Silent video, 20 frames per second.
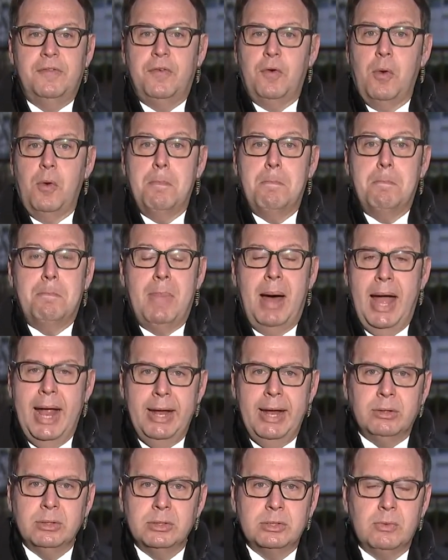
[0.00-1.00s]
for
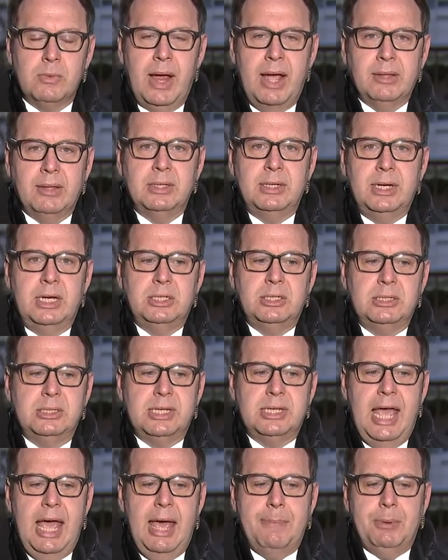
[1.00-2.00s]
miles throughout the
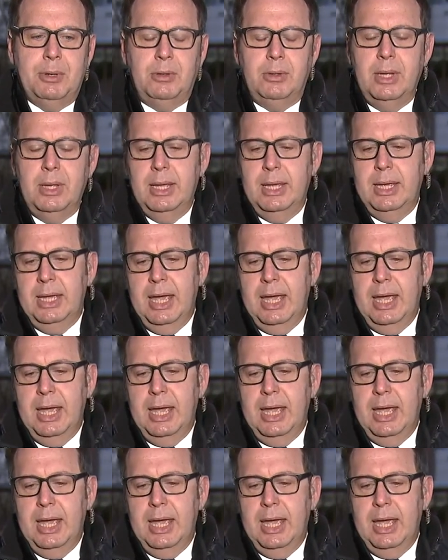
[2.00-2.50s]
nation's capital.